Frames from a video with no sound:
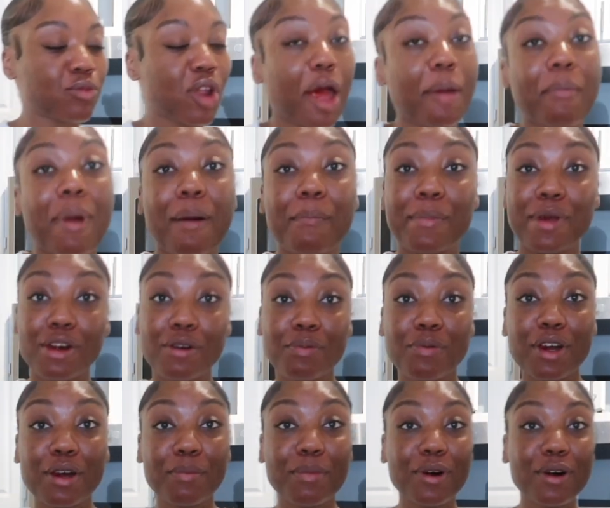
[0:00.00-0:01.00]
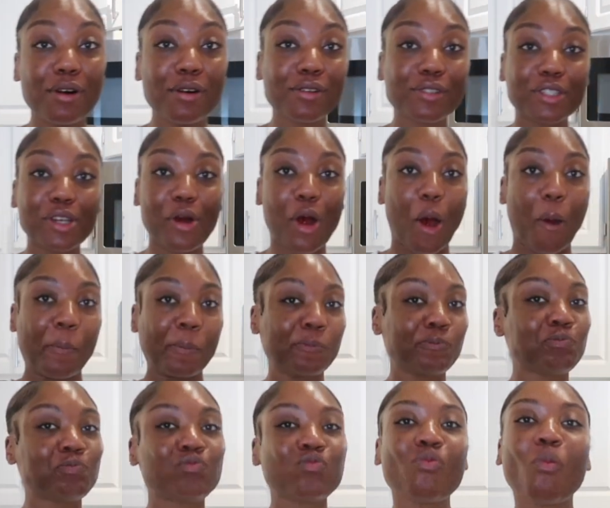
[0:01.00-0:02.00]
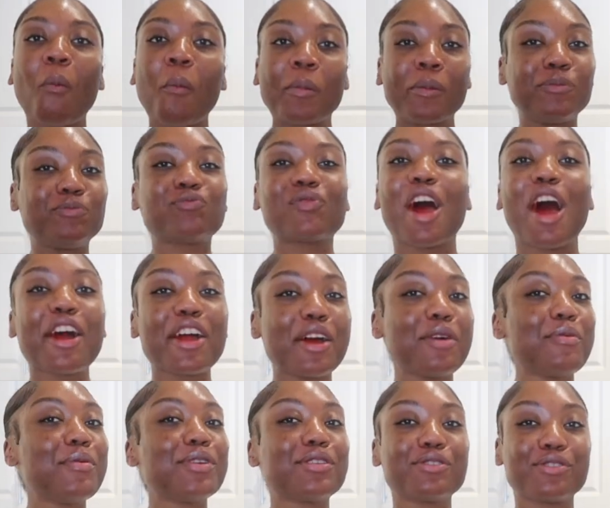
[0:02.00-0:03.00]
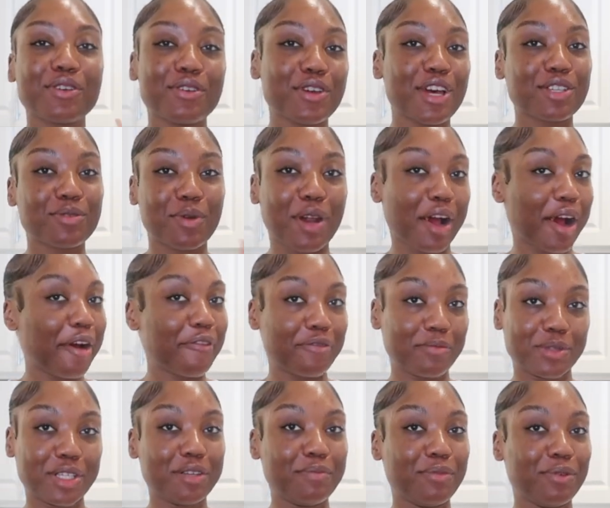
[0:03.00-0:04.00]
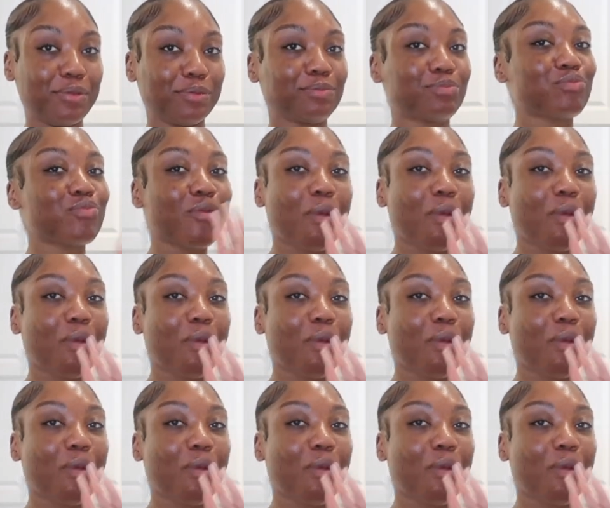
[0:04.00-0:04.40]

And my meal prep bowl, okay. I can't wait to show you guys what I got from Temu.